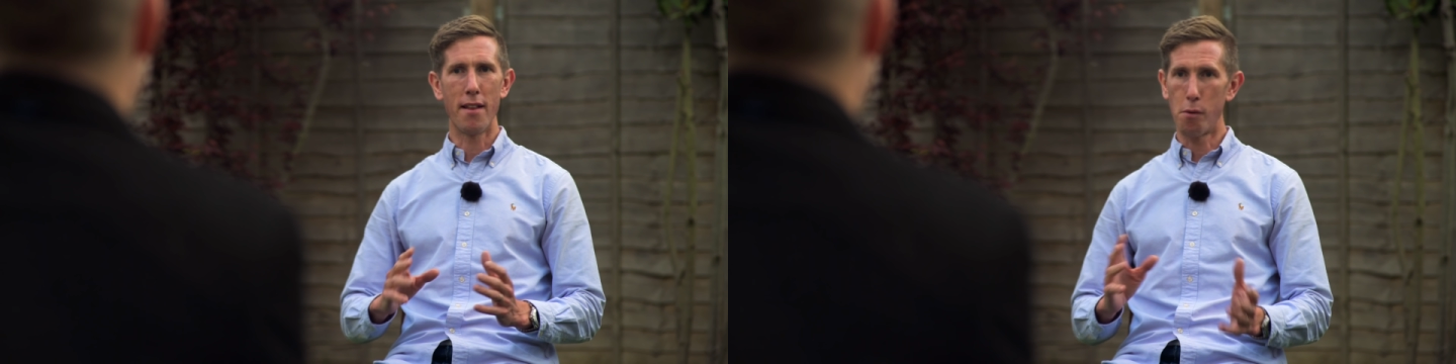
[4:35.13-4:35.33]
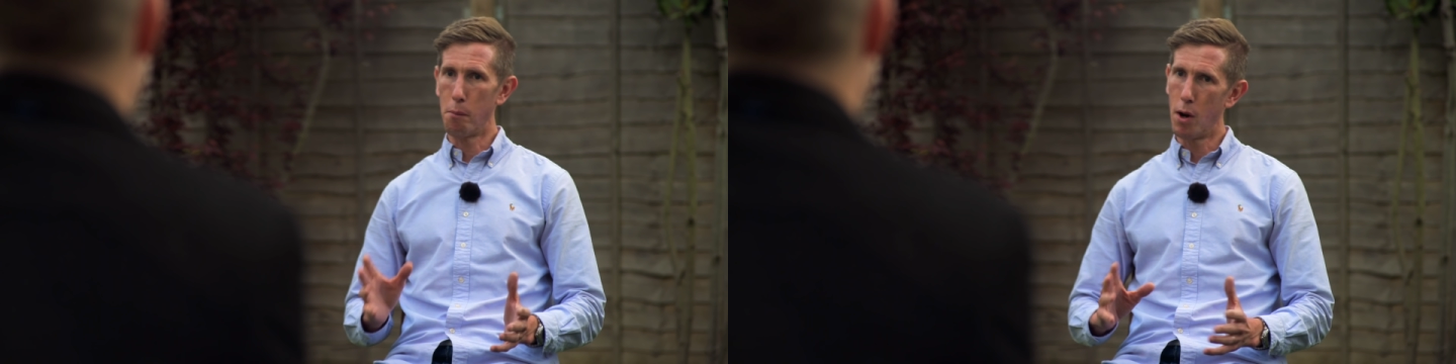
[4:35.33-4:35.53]

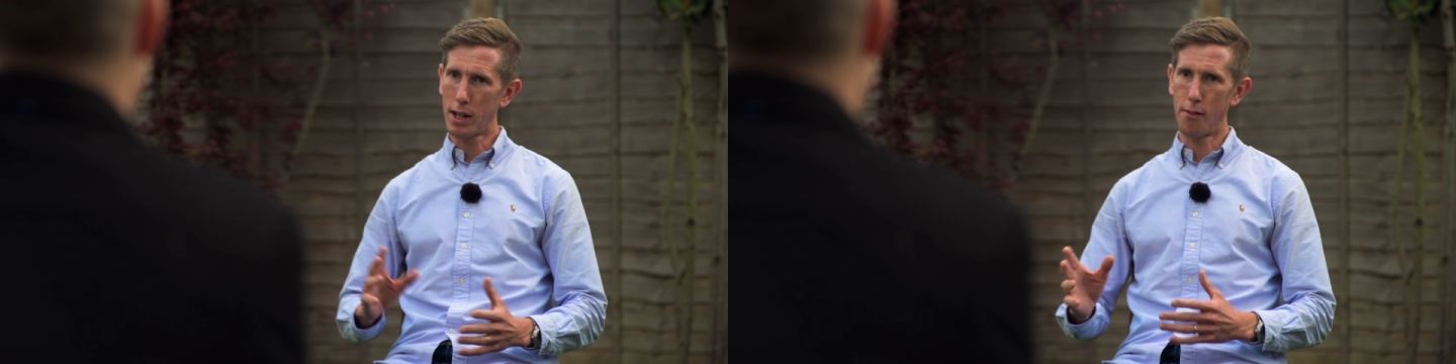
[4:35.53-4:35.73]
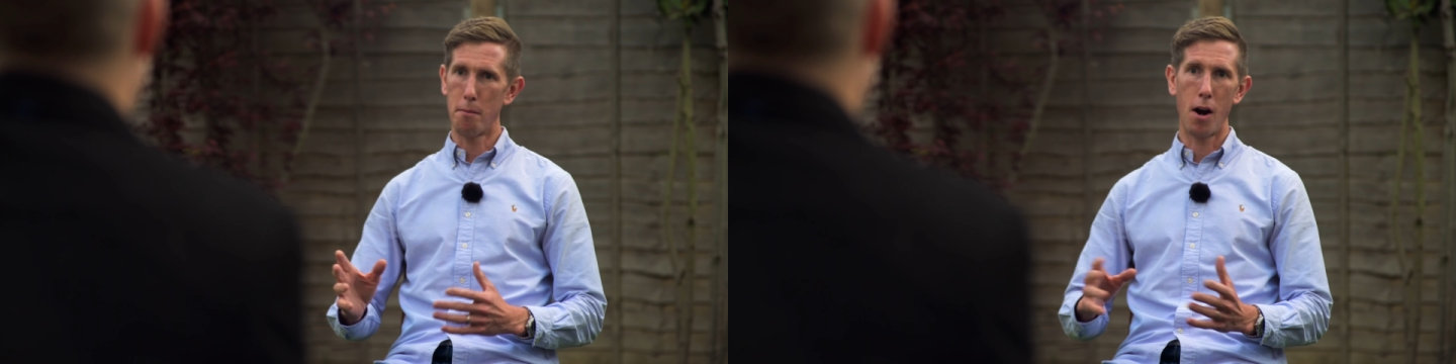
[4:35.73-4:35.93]
everyone
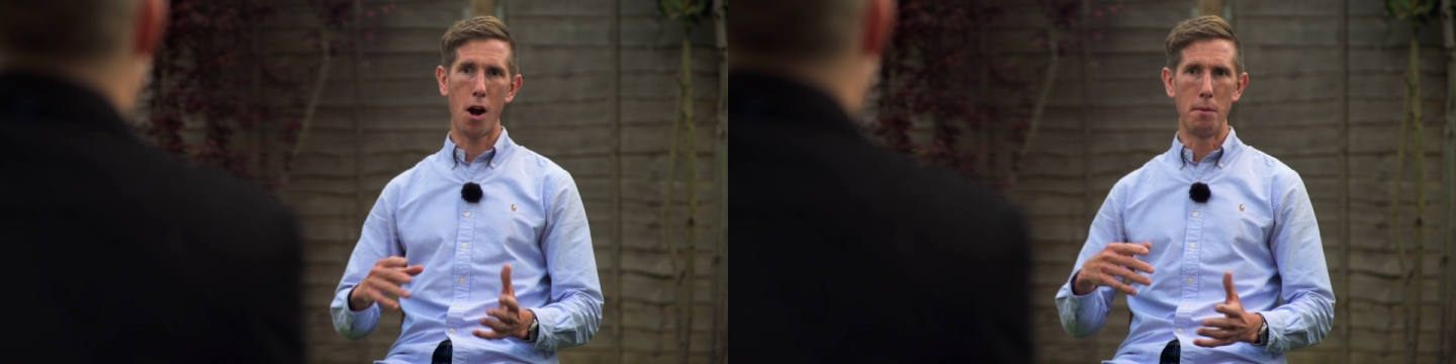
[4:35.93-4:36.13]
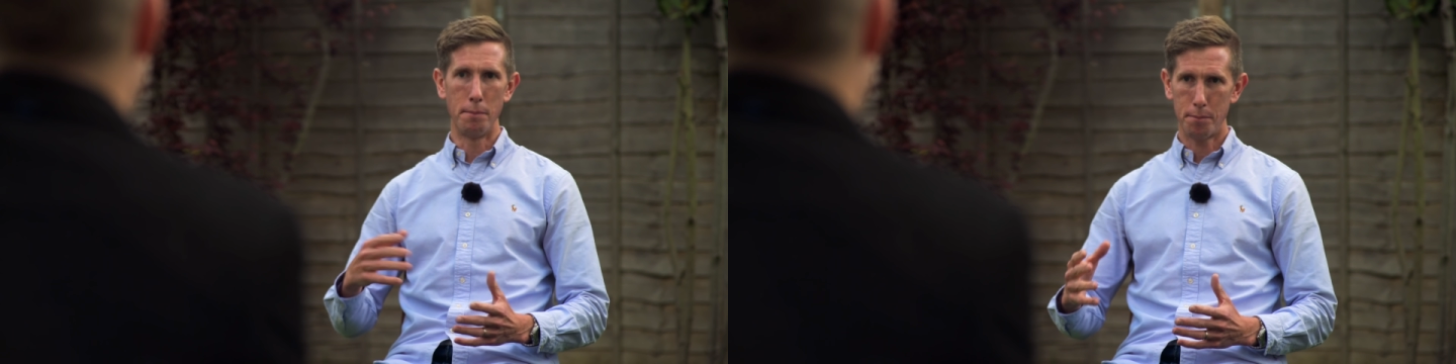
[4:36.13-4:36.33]
working from
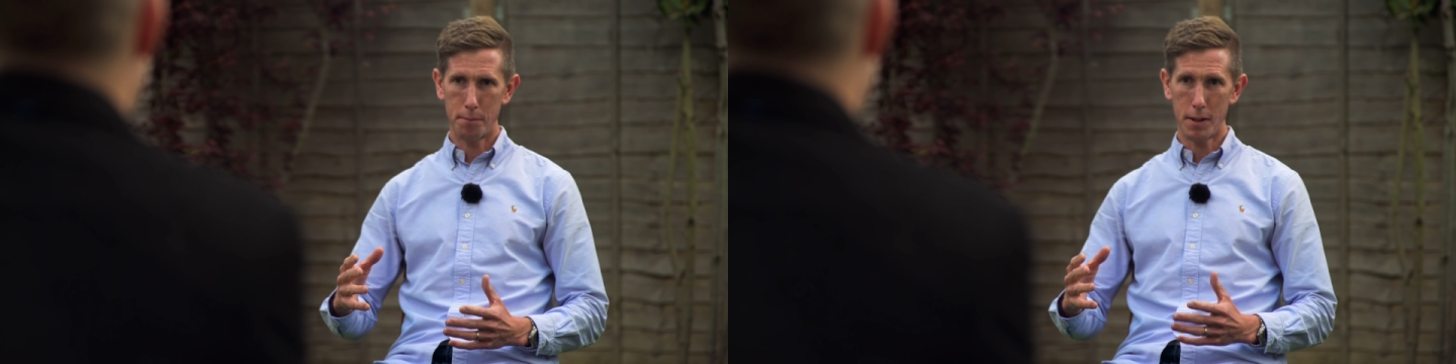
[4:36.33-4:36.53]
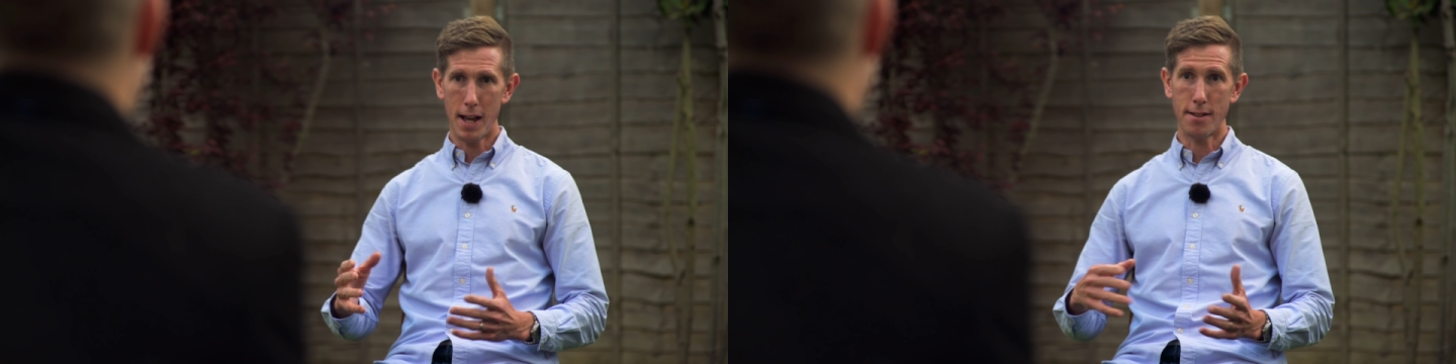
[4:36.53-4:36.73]
home and
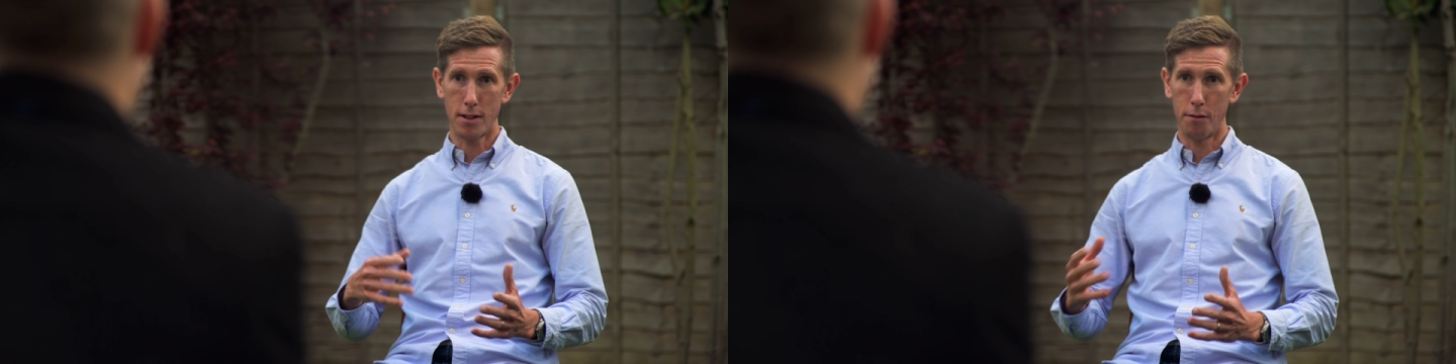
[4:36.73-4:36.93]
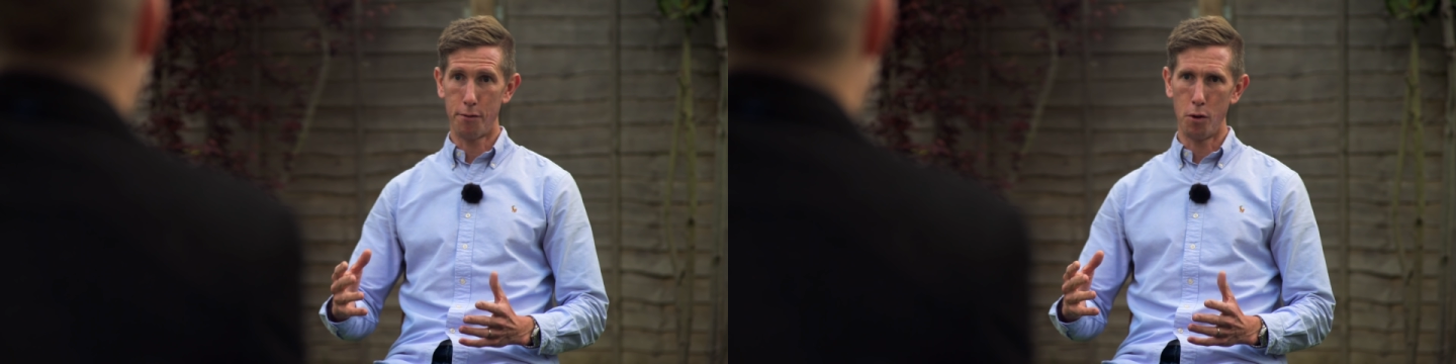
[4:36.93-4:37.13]

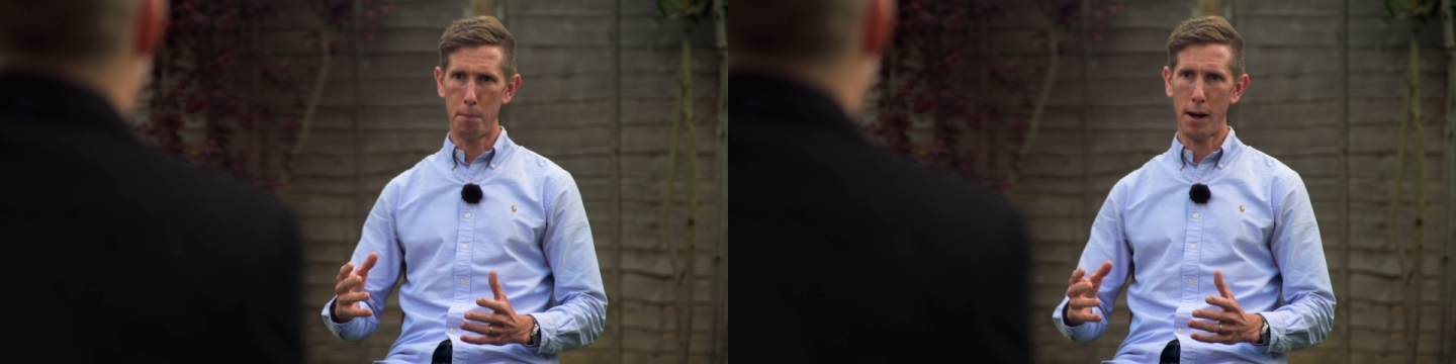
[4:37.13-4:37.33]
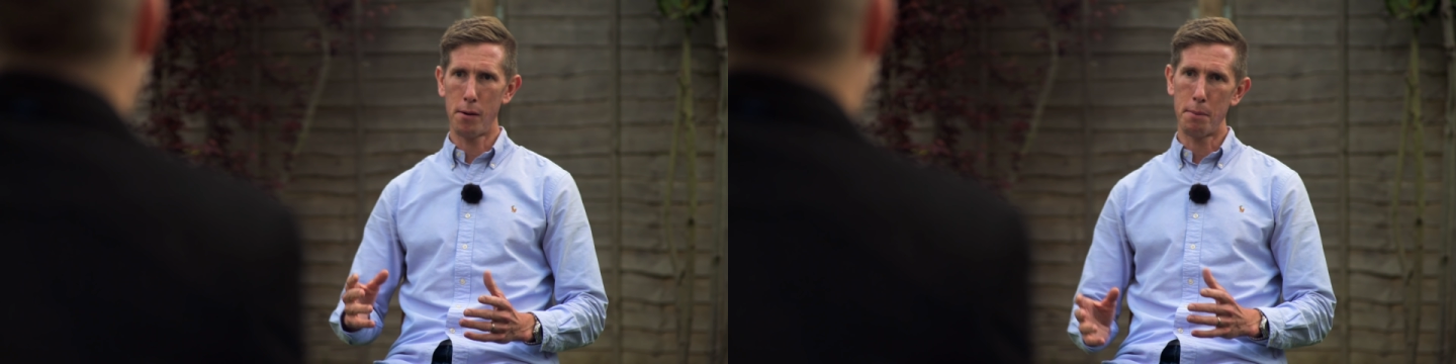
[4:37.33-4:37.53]
heating on full power.